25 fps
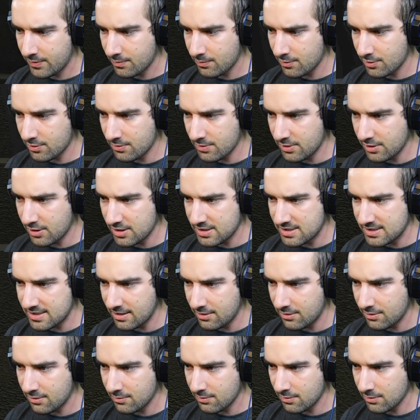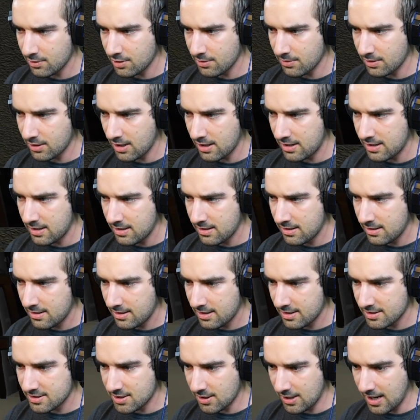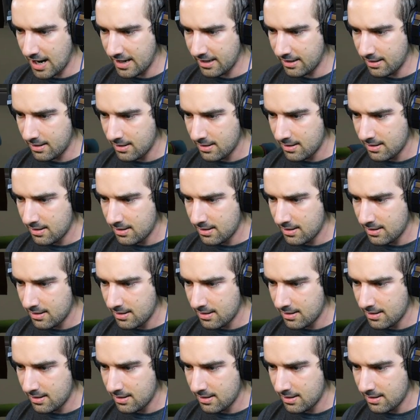We're doing good still. We're doing good. It's all right.